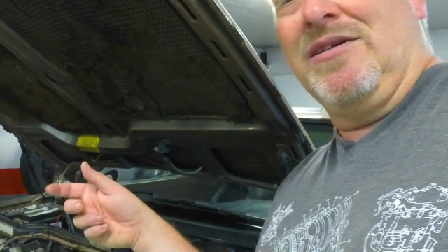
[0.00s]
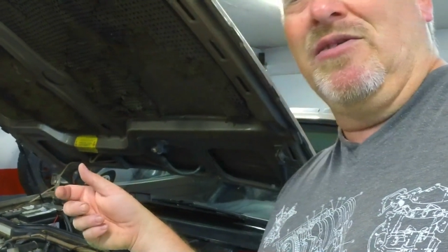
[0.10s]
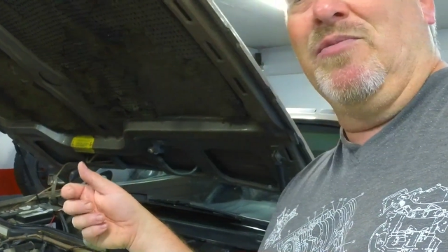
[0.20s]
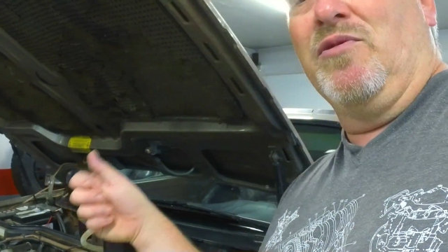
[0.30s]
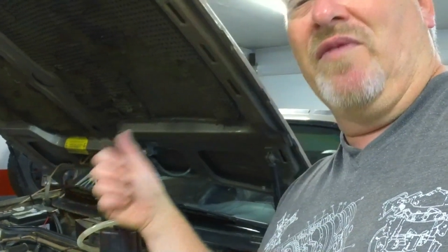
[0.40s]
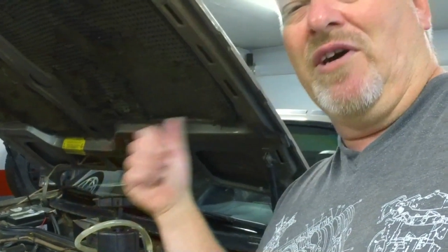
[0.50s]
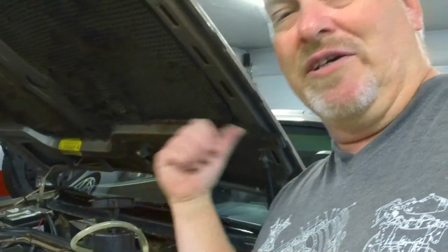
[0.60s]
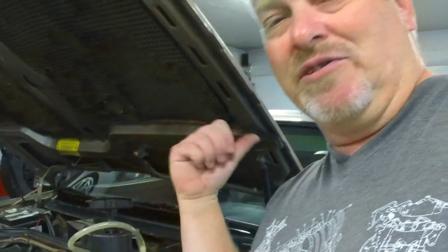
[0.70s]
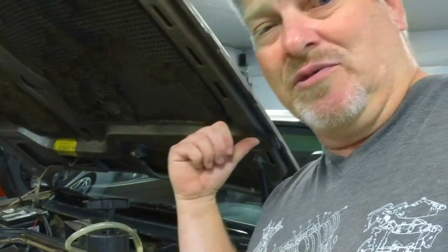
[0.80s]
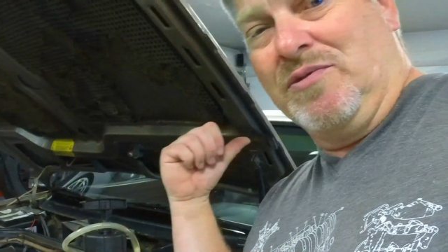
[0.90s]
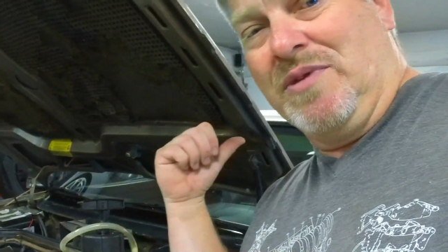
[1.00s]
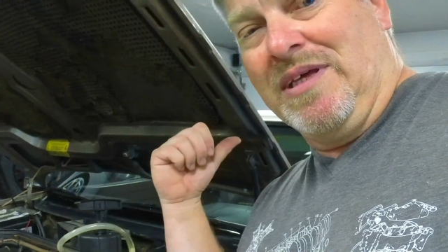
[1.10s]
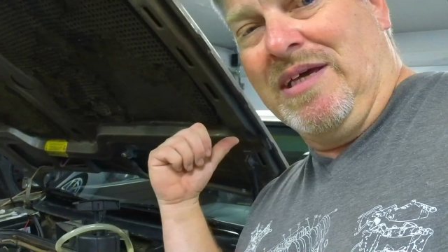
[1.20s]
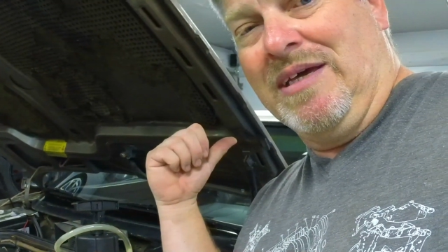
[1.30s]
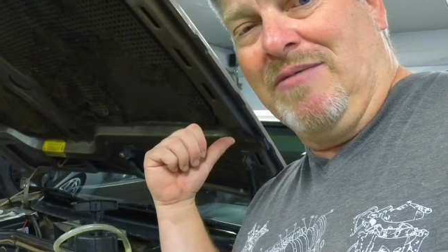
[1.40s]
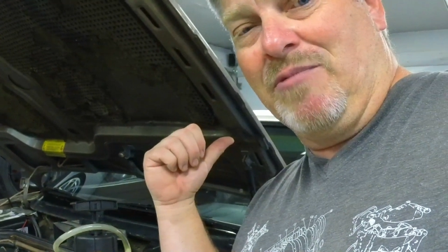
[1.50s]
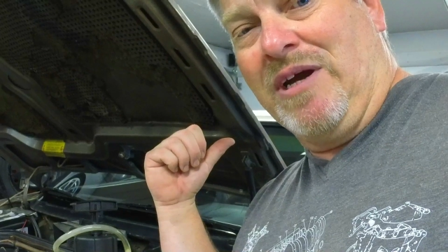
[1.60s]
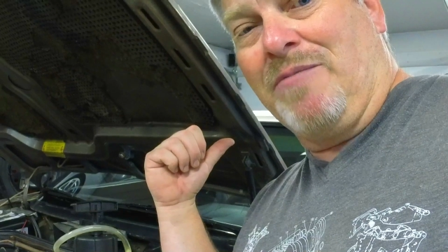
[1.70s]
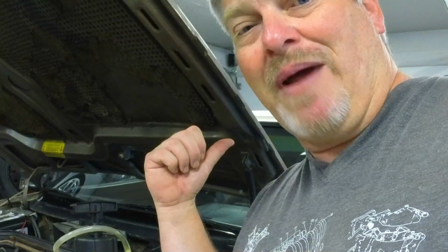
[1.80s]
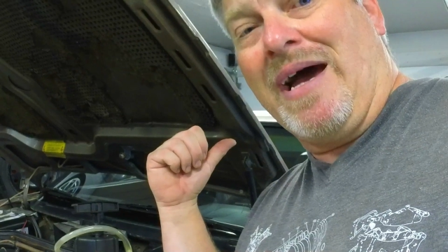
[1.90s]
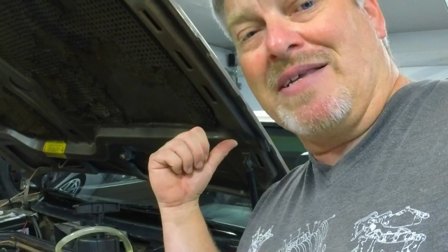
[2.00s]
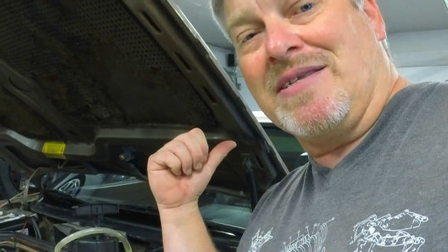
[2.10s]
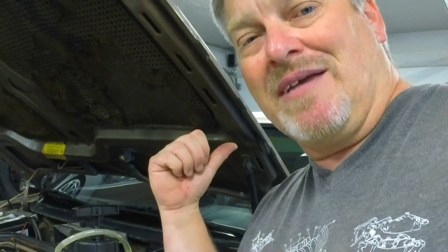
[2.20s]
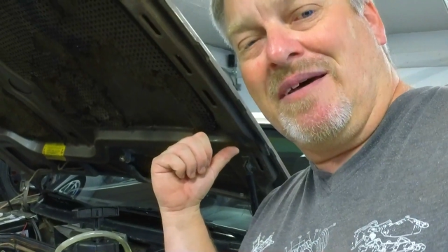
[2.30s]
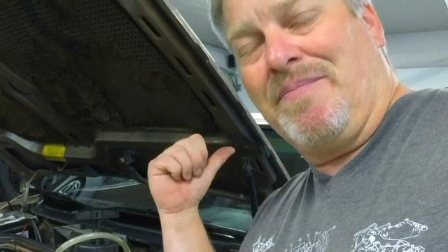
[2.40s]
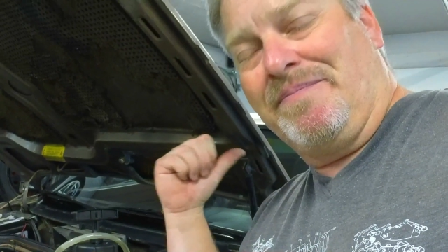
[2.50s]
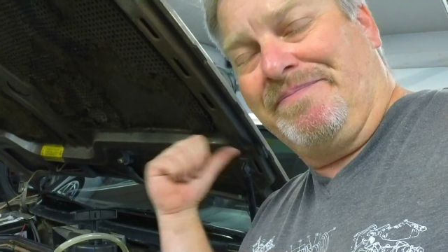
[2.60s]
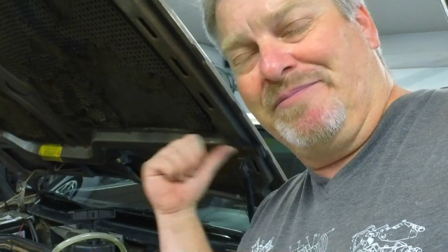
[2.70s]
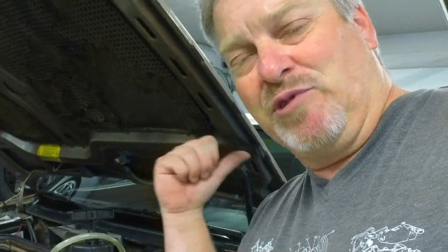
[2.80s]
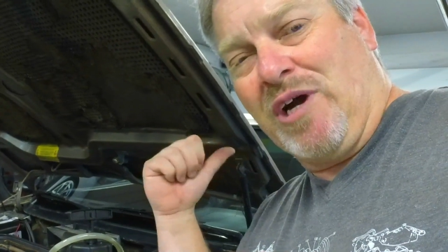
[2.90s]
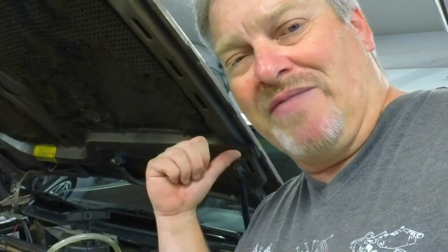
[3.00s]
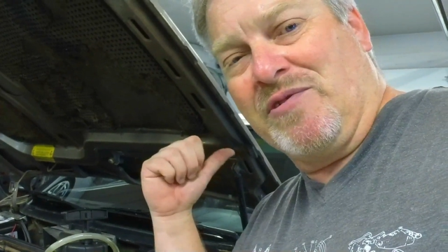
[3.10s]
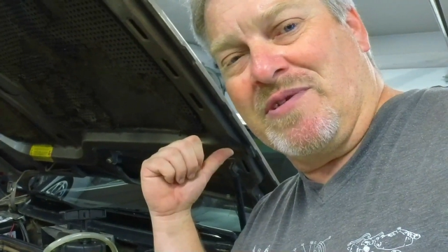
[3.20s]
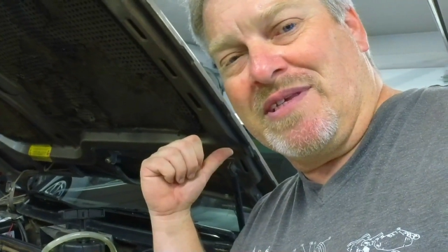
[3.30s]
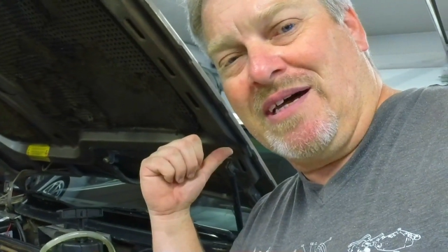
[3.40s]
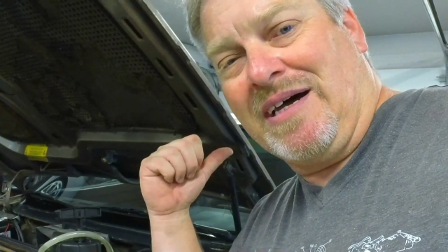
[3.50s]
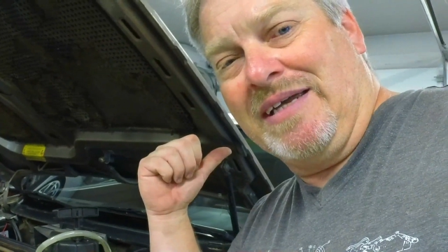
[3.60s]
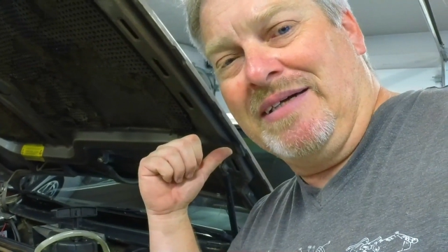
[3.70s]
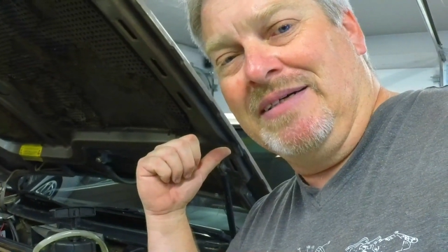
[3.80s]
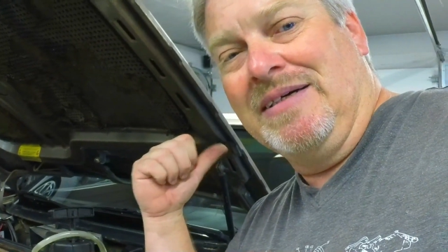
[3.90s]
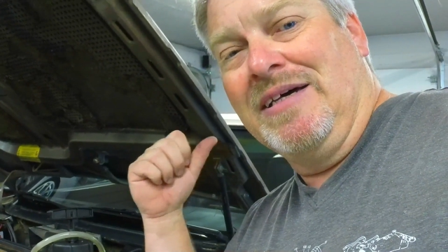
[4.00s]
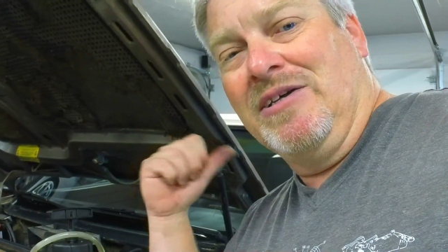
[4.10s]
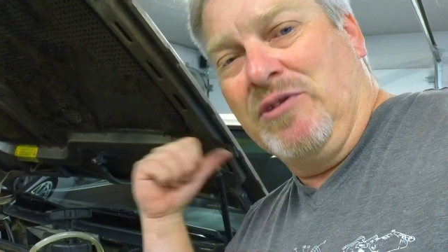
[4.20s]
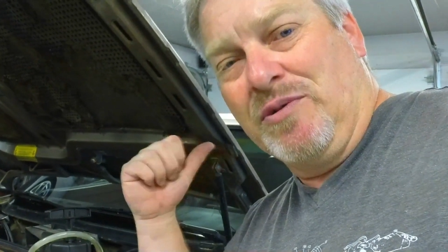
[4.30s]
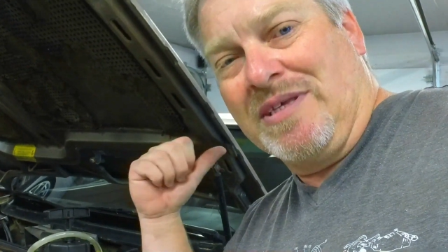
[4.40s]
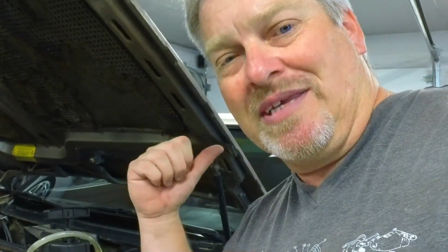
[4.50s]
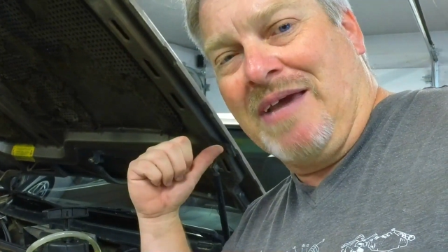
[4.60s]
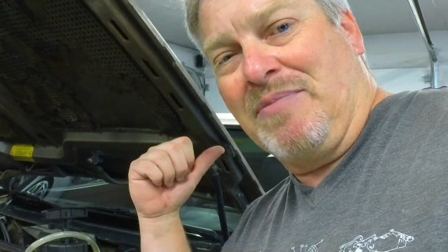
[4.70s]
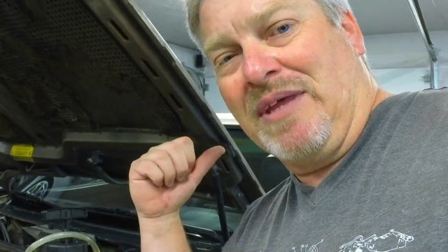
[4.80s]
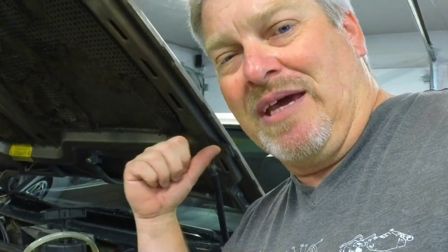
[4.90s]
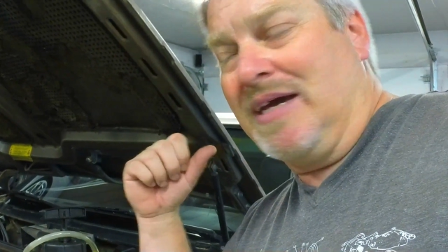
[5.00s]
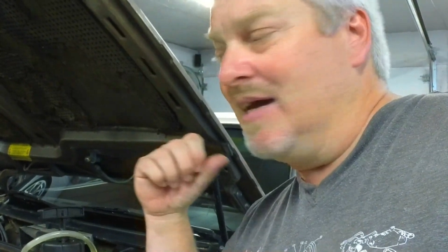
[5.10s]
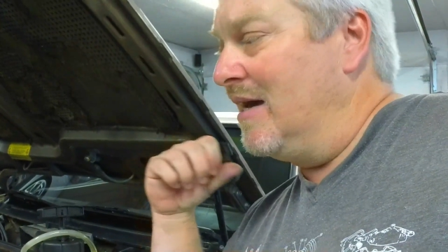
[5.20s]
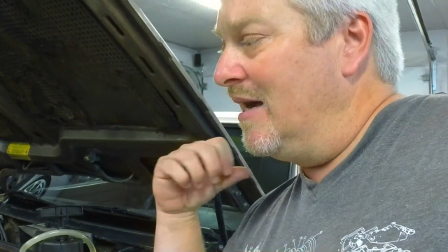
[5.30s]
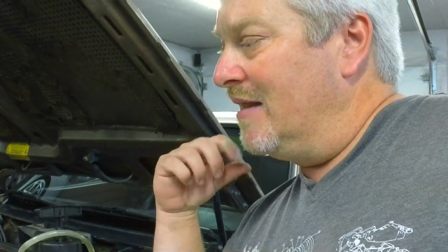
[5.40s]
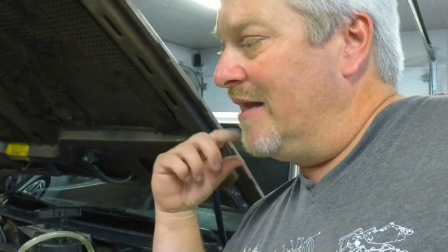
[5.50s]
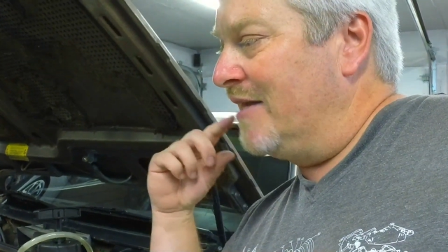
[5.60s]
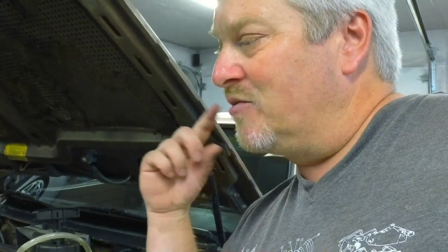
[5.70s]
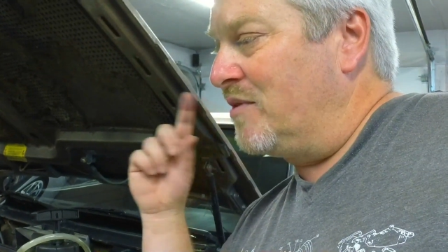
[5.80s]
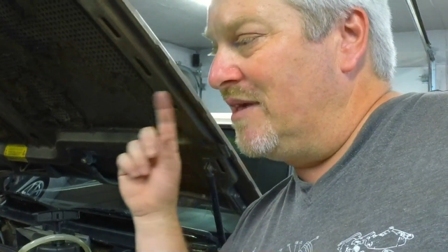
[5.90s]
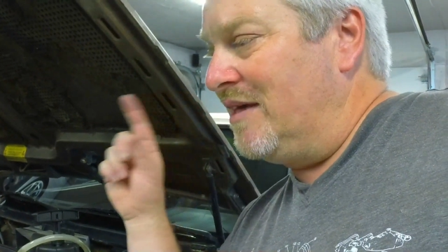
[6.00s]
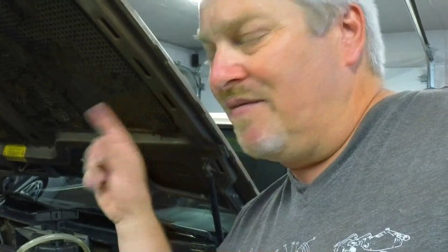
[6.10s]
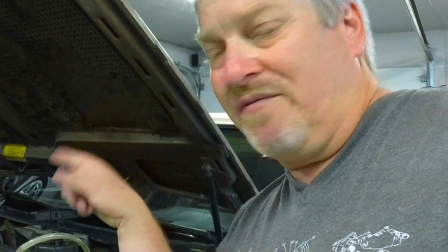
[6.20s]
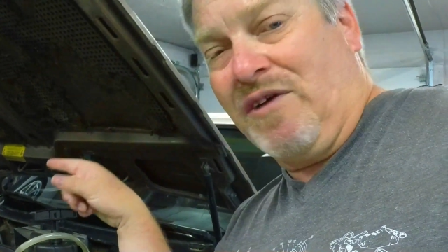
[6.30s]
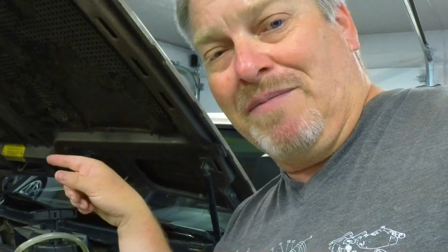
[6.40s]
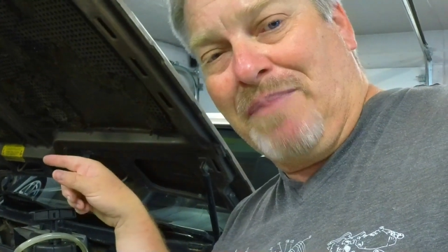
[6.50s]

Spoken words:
You move on to the rear driver's side, do the same thing, then to the front